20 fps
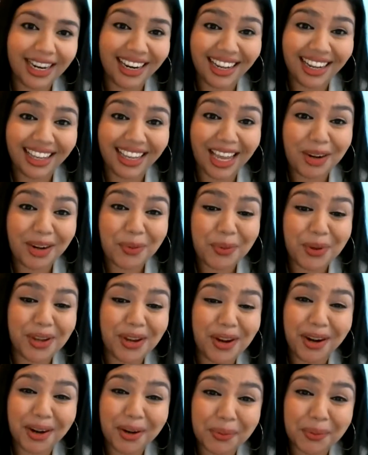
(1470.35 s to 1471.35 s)
And again, we
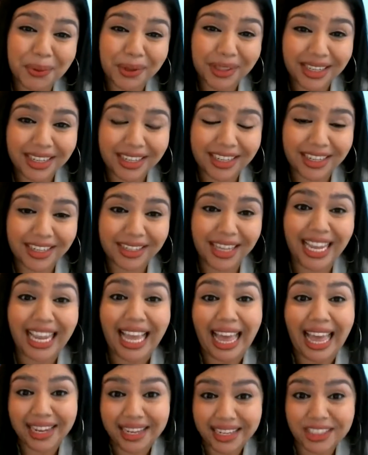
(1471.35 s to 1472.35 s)
are a really good like
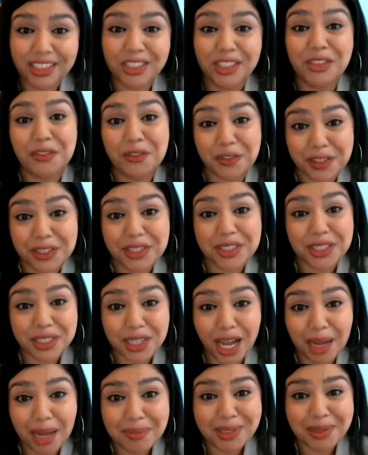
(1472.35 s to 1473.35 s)
initial first
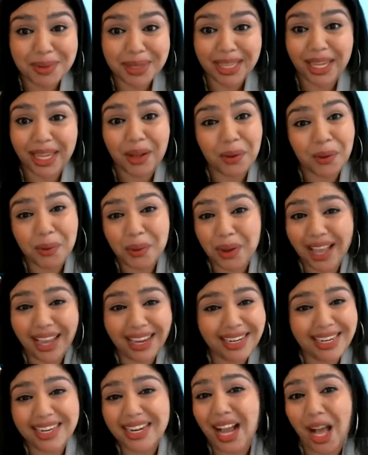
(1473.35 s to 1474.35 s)
stop to be like, I
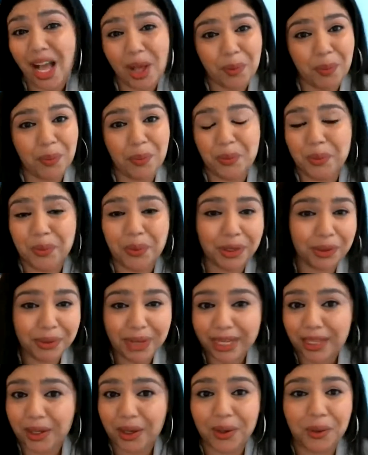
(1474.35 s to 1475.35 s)
need help. Where do
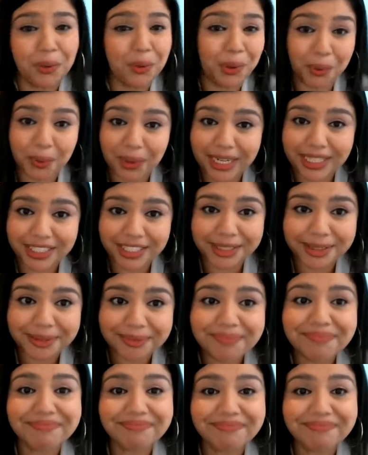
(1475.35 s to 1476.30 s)
I go? What do I do?